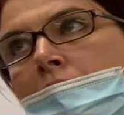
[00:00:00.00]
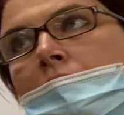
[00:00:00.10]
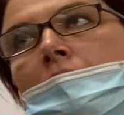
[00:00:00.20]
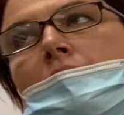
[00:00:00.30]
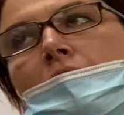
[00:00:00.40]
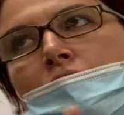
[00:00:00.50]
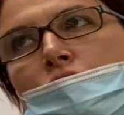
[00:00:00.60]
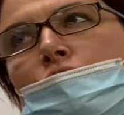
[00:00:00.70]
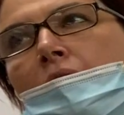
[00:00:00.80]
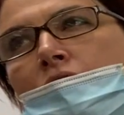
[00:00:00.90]
It's a
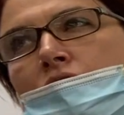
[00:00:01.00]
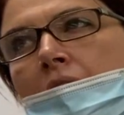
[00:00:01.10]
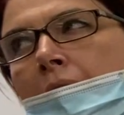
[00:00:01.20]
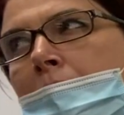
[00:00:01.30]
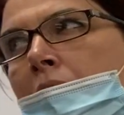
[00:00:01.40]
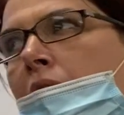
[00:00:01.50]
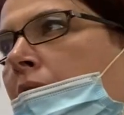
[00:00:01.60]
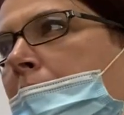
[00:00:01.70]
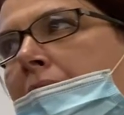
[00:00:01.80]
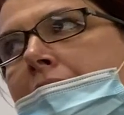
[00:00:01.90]
strange name
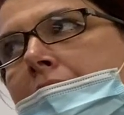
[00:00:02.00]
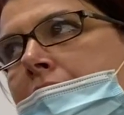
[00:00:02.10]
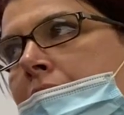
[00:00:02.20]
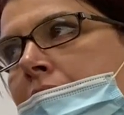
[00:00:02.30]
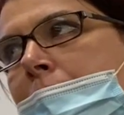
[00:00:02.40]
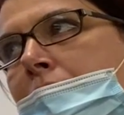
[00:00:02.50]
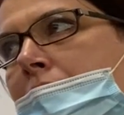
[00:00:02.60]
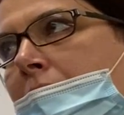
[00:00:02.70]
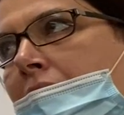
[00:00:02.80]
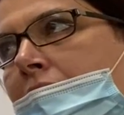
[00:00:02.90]
because it's not supposed
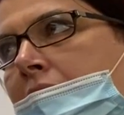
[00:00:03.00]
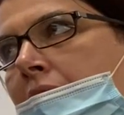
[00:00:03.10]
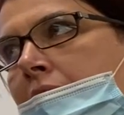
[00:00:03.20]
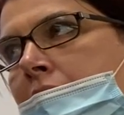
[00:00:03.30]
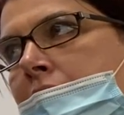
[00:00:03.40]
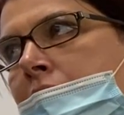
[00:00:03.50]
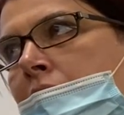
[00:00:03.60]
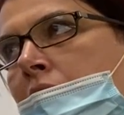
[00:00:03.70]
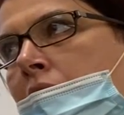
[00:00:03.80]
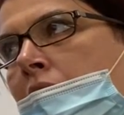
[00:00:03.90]
to be given to kids,
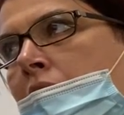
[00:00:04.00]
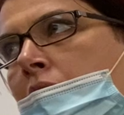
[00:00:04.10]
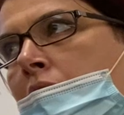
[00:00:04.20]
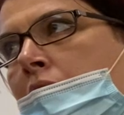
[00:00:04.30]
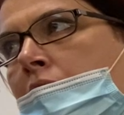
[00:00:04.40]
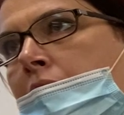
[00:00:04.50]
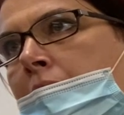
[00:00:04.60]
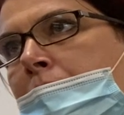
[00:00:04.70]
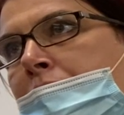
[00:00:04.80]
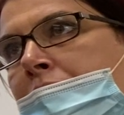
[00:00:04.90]

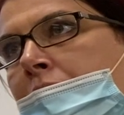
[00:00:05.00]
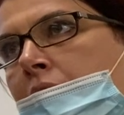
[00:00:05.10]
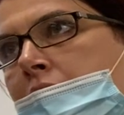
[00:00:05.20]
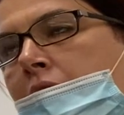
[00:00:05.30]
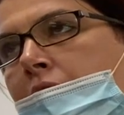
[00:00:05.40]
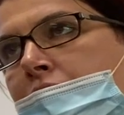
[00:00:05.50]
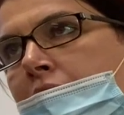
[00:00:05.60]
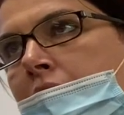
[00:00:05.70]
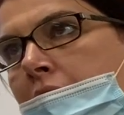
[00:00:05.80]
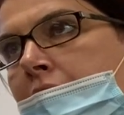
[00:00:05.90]
right? It's a
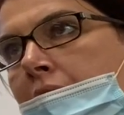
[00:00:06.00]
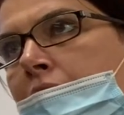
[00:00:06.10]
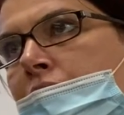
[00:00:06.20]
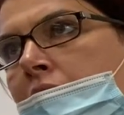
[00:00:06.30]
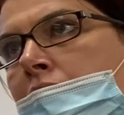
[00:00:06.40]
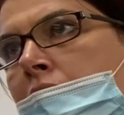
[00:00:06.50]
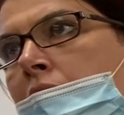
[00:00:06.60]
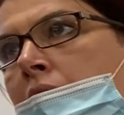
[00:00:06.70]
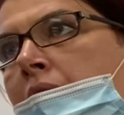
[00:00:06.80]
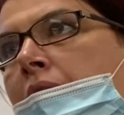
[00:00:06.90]
contraindication.
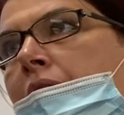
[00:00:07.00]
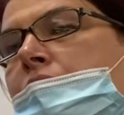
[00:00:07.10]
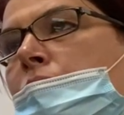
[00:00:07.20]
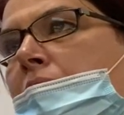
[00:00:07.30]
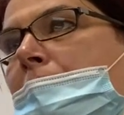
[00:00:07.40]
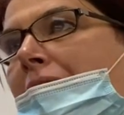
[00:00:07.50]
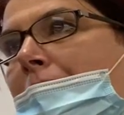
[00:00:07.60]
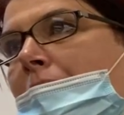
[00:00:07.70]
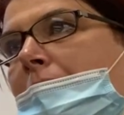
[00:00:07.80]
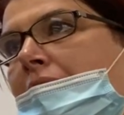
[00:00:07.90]
It's only
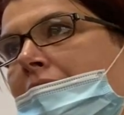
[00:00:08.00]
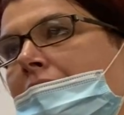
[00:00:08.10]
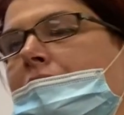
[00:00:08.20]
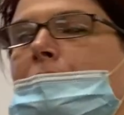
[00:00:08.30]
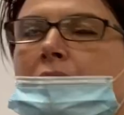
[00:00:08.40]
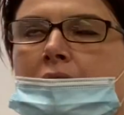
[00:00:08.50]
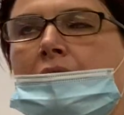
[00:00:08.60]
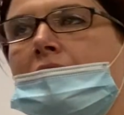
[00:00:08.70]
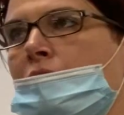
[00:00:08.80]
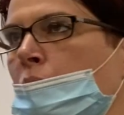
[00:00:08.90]
baby because typically
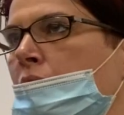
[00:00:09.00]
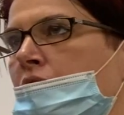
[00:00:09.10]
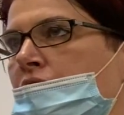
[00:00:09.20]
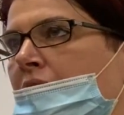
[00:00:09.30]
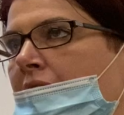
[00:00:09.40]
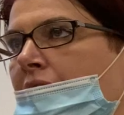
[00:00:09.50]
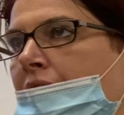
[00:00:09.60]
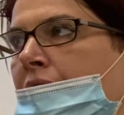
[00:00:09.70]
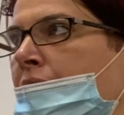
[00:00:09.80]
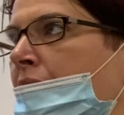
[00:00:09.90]
it's an orange
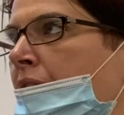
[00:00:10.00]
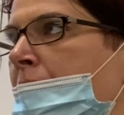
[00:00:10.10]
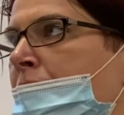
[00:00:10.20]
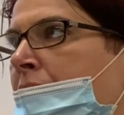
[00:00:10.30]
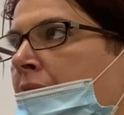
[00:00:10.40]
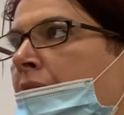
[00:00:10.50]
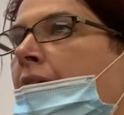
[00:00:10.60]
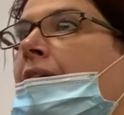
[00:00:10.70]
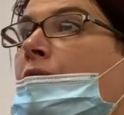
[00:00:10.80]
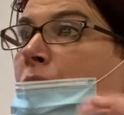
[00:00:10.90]
flavor, right?
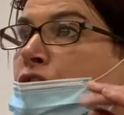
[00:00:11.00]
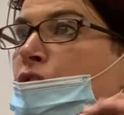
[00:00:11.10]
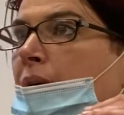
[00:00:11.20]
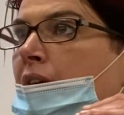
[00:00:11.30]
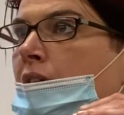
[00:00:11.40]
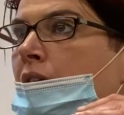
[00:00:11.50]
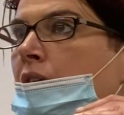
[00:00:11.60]
And we chew it.